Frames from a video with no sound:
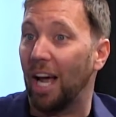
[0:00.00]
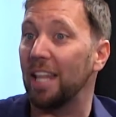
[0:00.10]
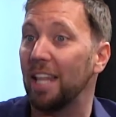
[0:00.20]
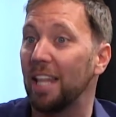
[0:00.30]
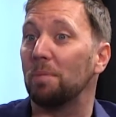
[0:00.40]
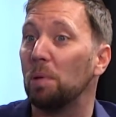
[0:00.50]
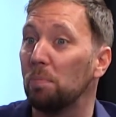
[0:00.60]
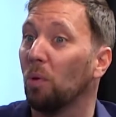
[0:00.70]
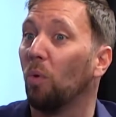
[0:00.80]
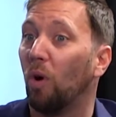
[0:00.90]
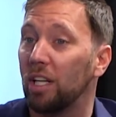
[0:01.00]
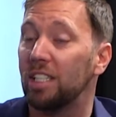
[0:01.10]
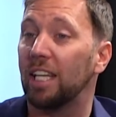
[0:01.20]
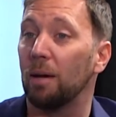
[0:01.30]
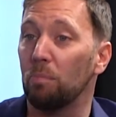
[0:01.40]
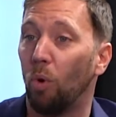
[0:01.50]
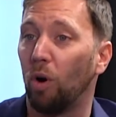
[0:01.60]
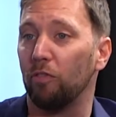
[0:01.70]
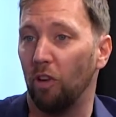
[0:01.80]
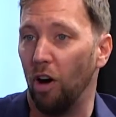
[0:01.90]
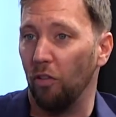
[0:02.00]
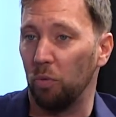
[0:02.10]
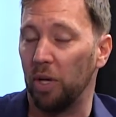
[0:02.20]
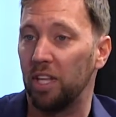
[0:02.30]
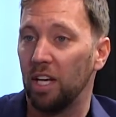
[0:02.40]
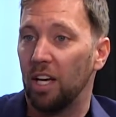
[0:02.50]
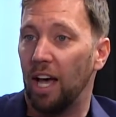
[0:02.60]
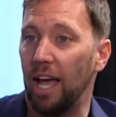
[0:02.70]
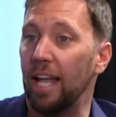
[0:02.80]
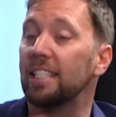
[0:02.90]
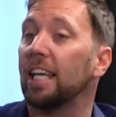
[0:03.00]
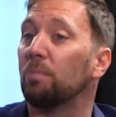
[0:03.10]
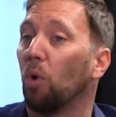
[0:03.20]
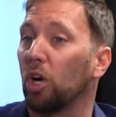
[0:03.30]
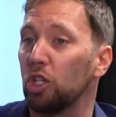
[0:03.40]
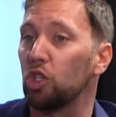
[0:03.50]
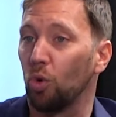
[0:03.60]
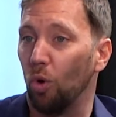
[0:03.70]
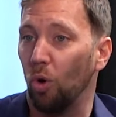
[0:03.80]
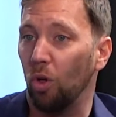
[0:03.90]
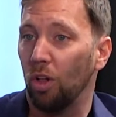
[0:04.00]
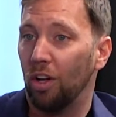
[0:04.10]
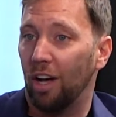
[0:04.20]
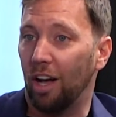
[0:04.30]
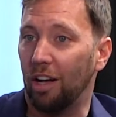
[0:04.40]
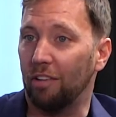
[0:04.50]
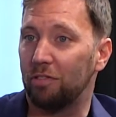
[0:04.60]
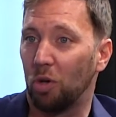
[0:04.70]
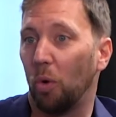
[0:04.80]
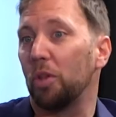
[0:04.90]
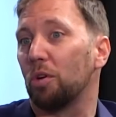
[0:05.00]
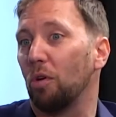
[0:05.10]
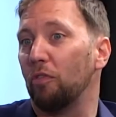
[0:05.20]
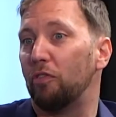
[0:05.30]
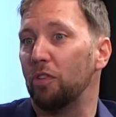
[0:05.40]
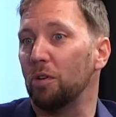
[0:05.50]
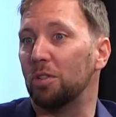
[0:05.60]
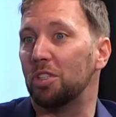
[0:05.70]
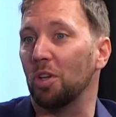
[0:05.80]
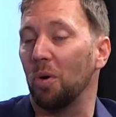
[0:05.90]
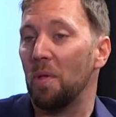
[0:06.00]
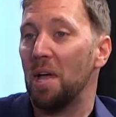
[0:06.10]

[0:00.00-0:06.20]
I think people want to get more involved with and take more control of growing their own food. So